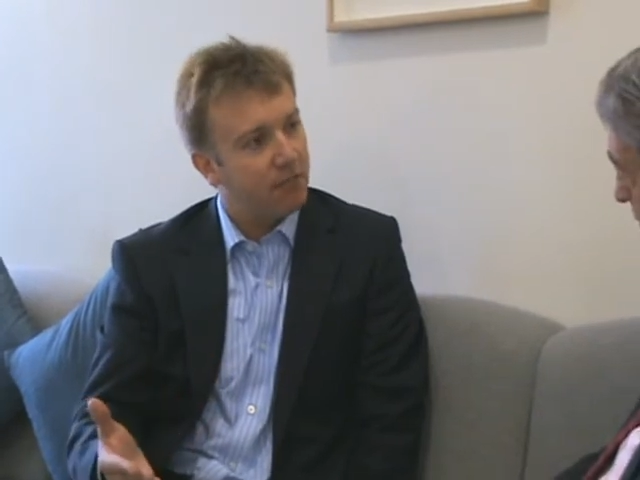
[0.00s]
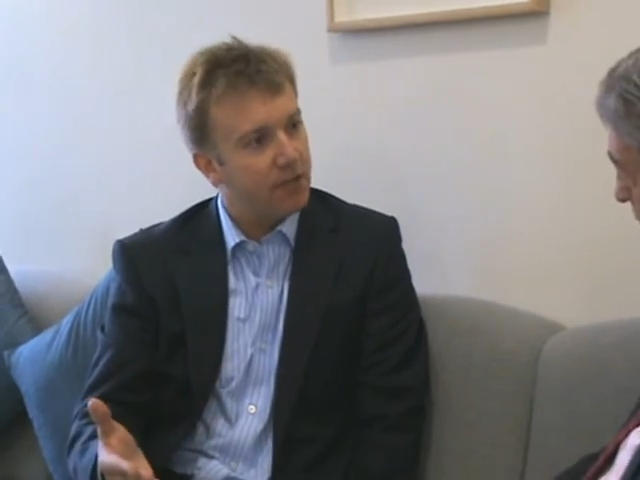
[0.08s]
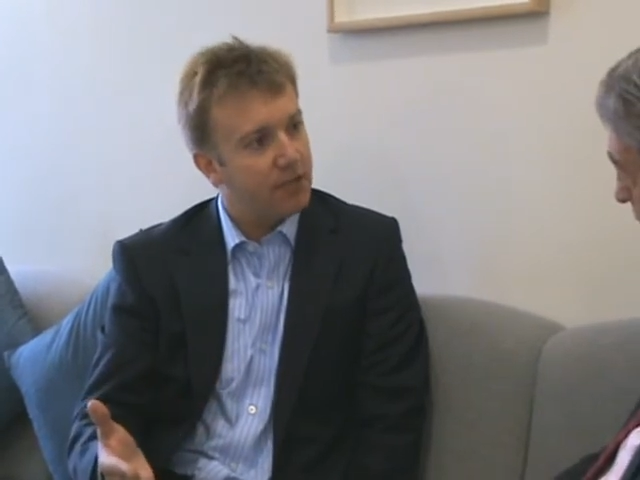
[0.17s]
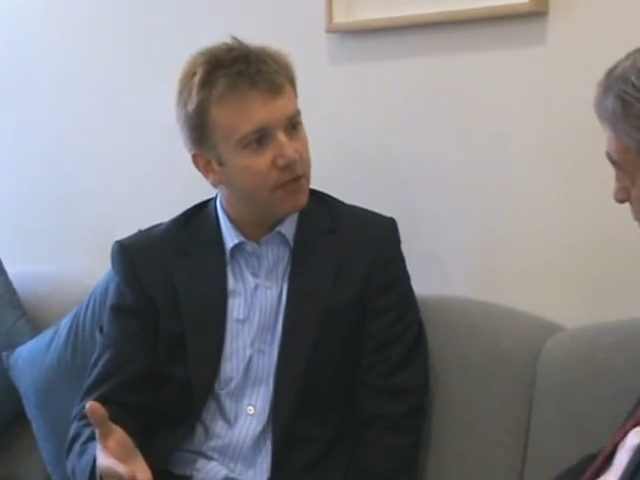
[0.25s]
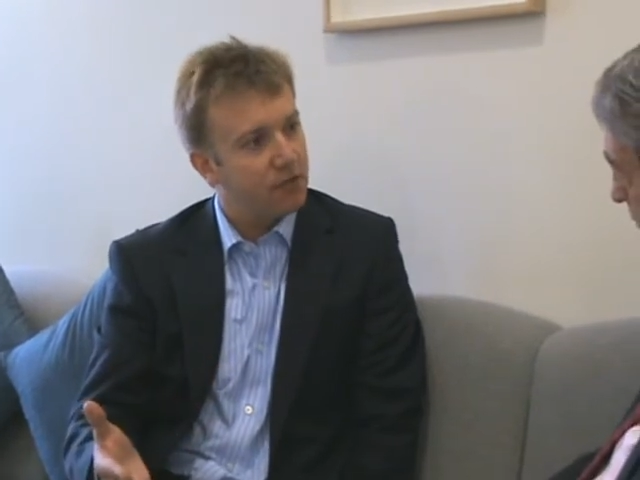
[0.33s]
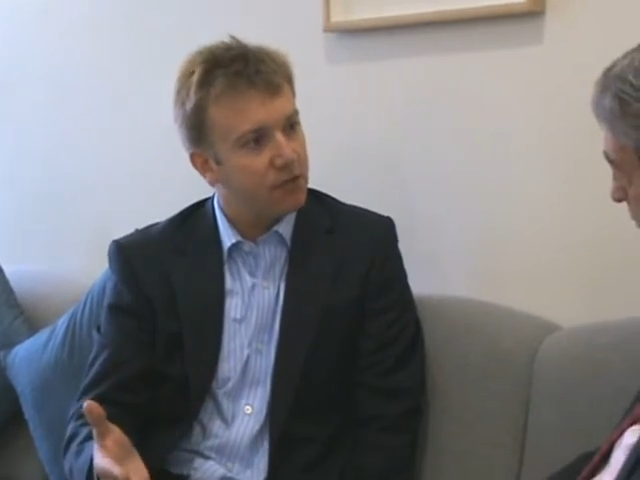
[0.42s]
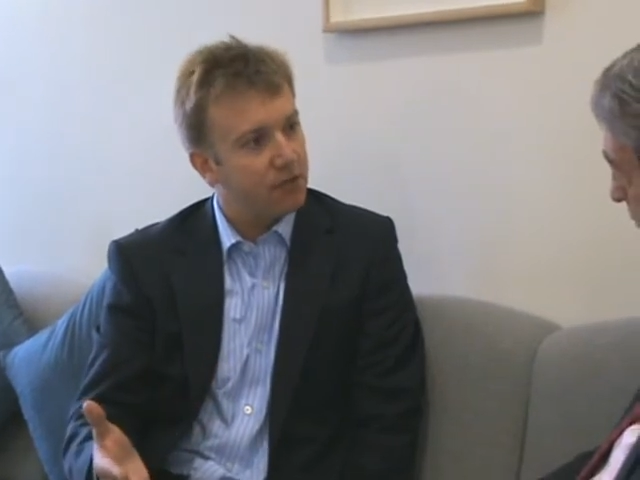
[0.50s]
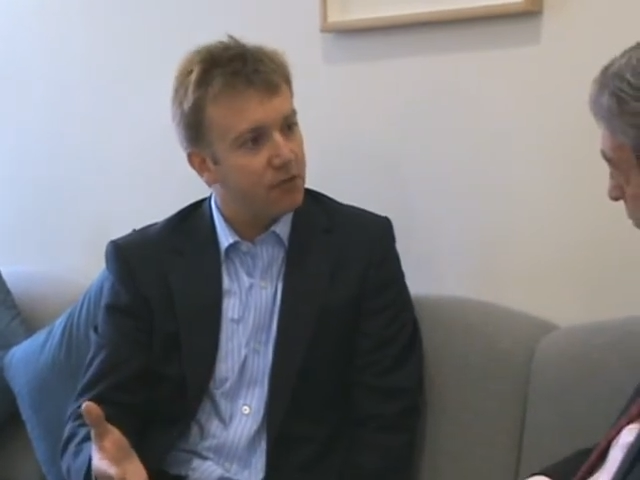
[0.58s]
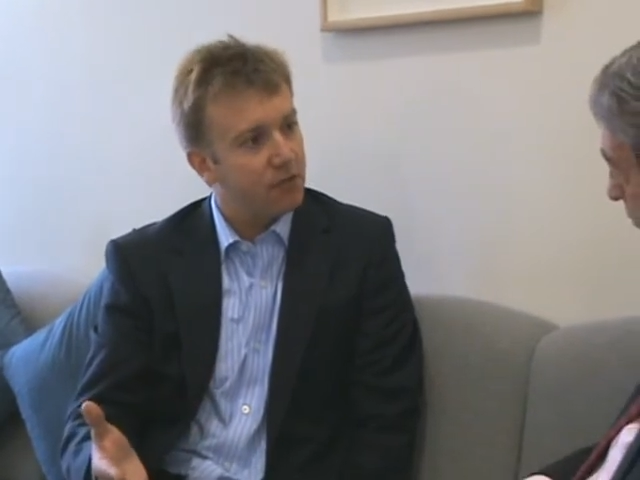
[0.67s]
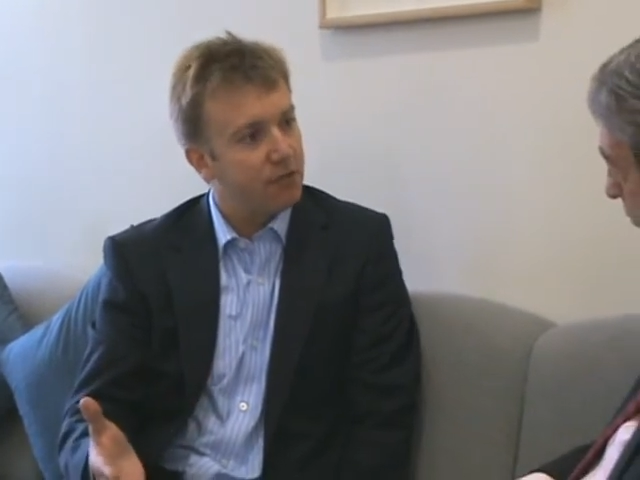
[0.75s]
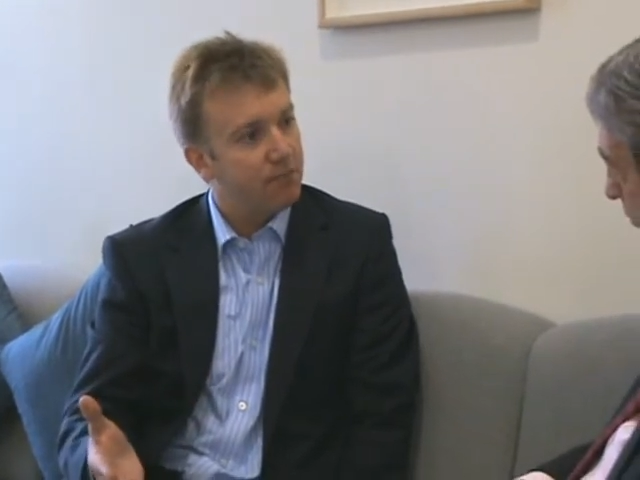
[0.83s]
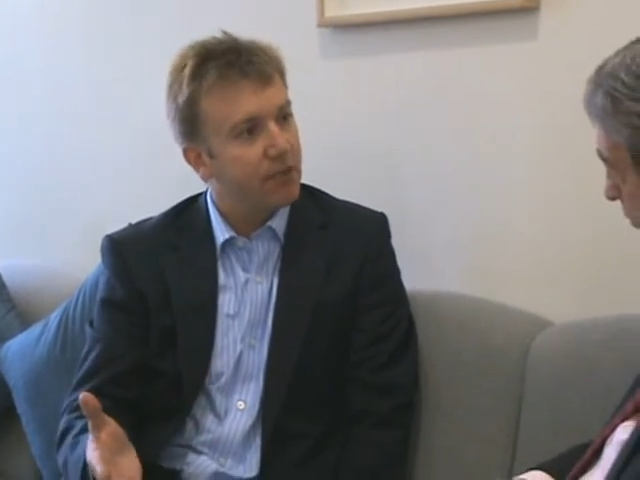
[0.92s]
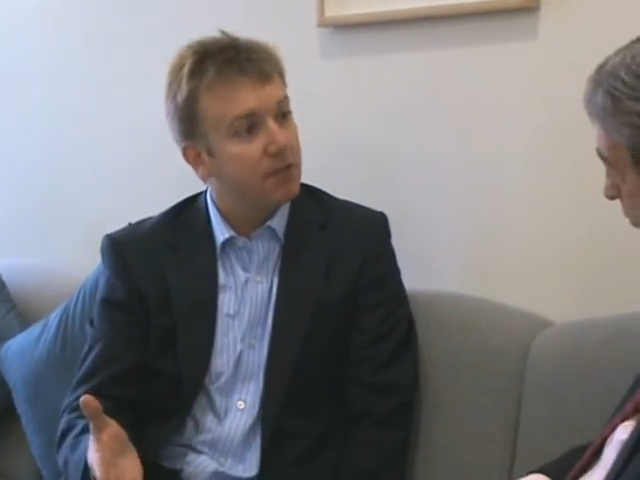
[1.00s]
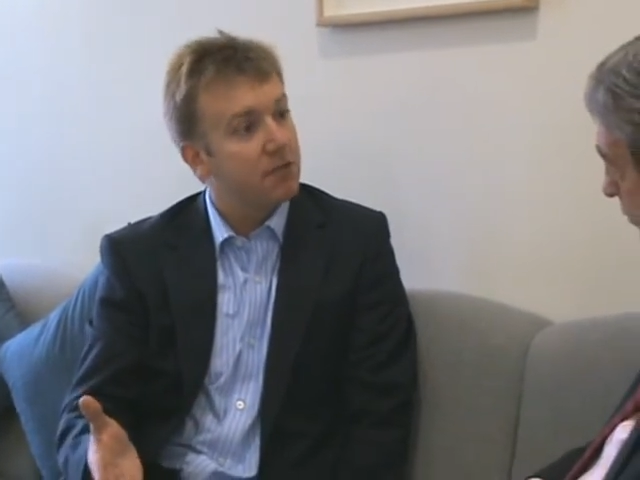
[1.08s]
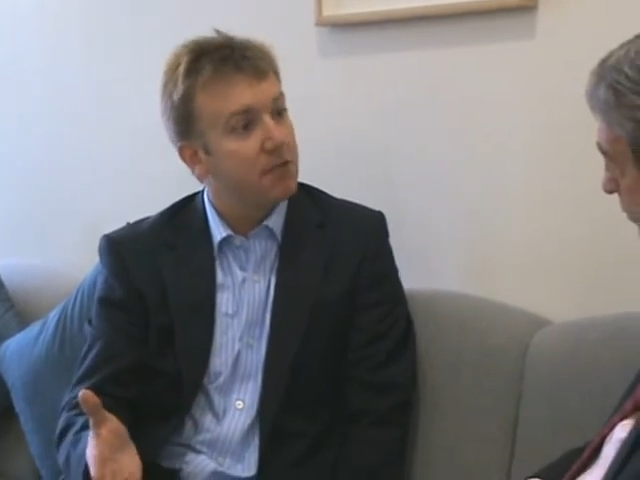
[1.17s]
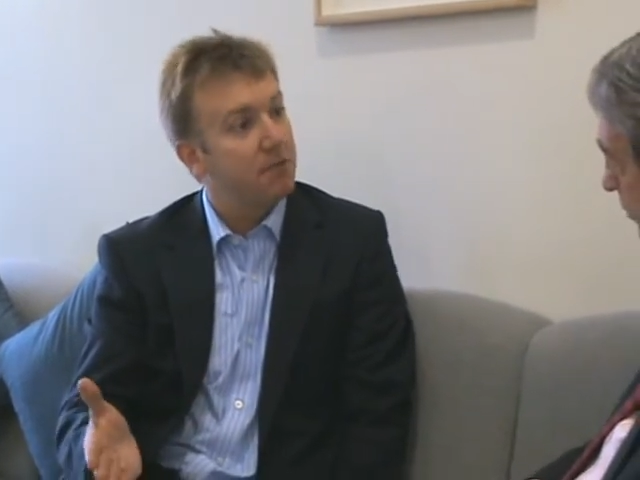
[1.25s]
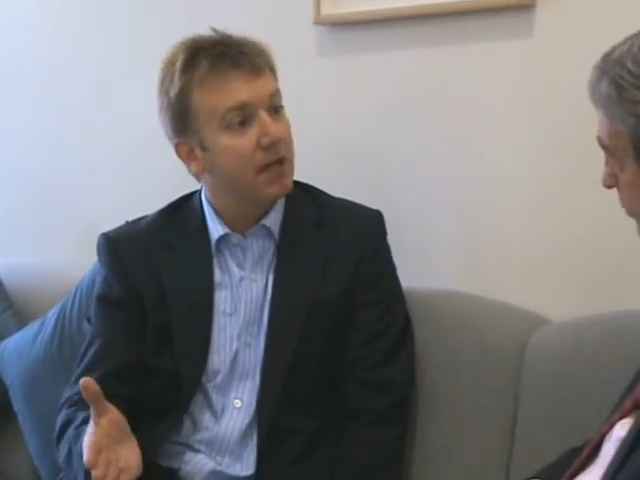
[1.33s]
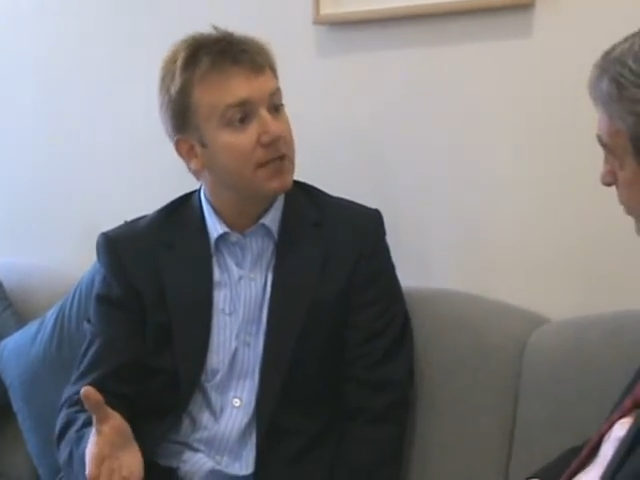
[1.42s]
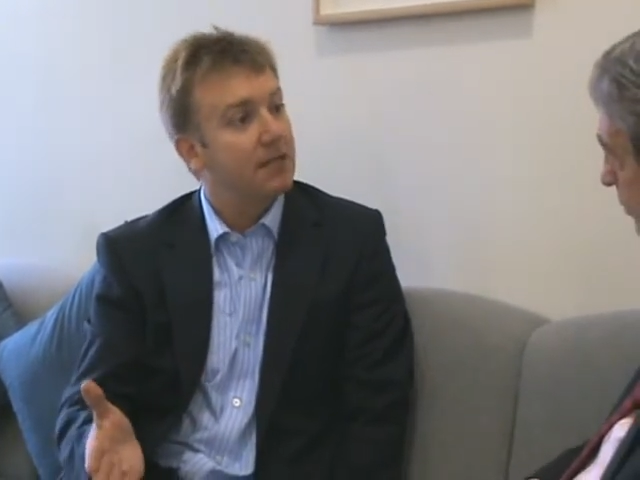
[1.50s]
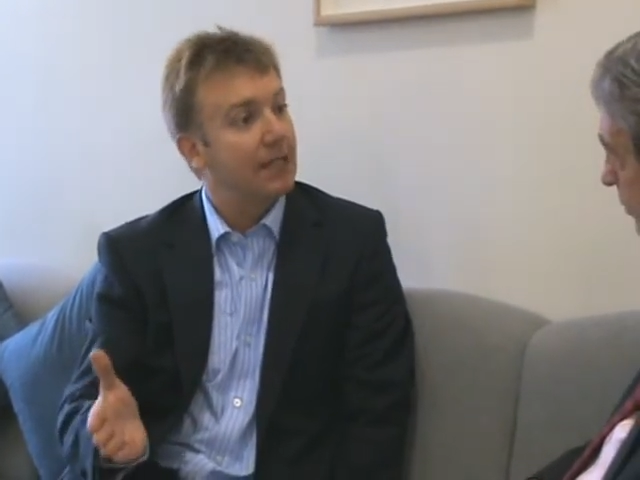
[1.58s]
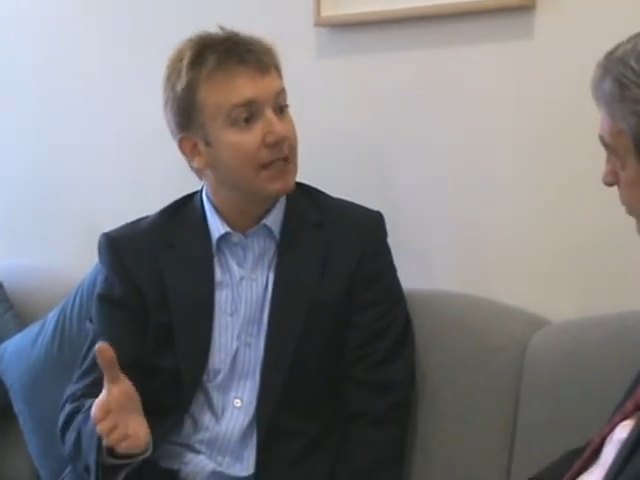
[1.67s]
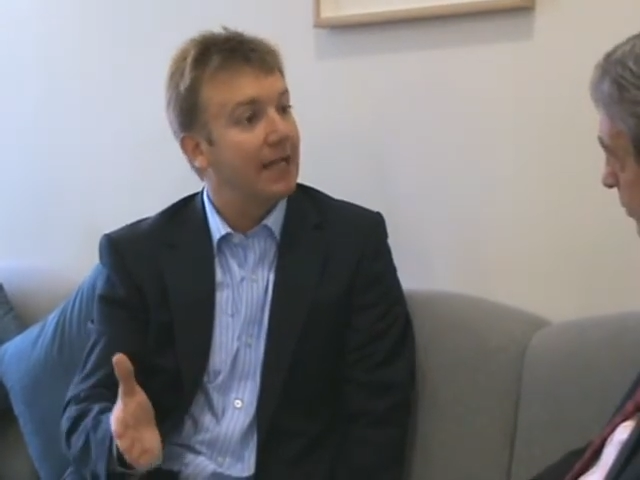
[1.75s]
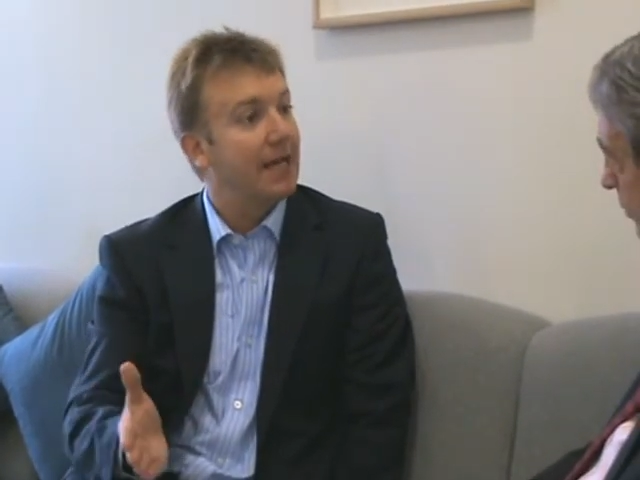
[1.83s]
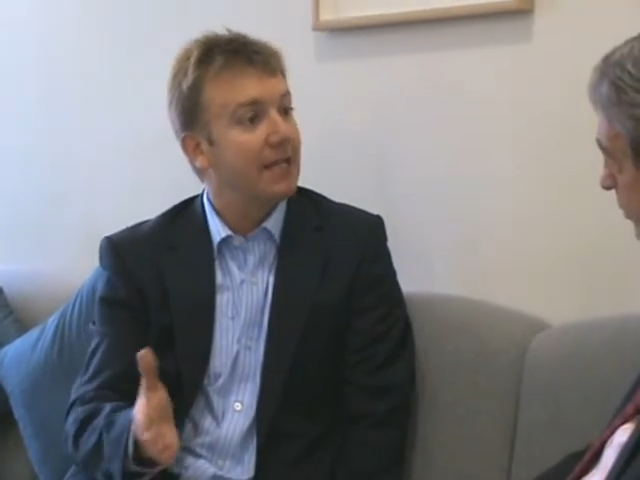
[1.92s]
reconstruction because it may
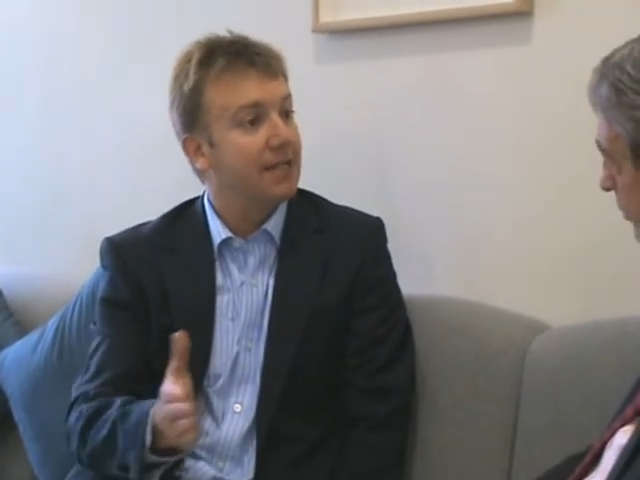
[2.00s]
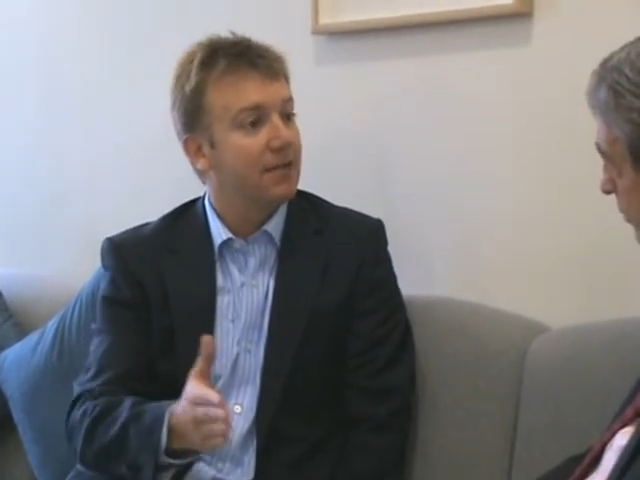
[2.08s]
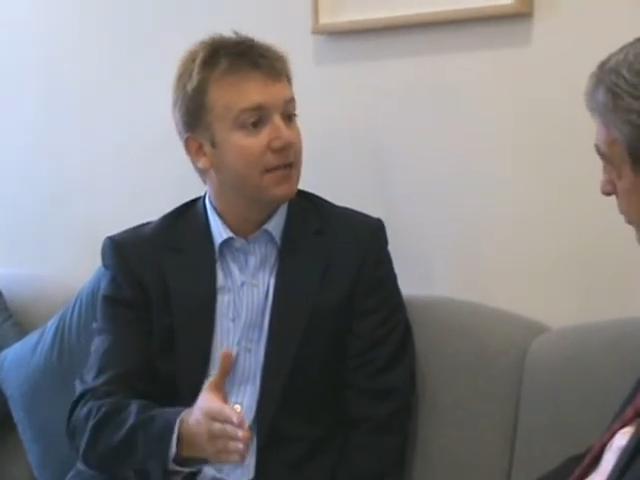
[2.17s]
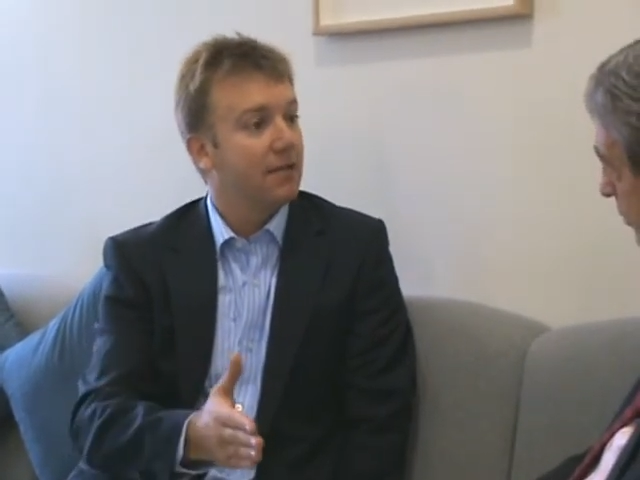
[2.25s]
delay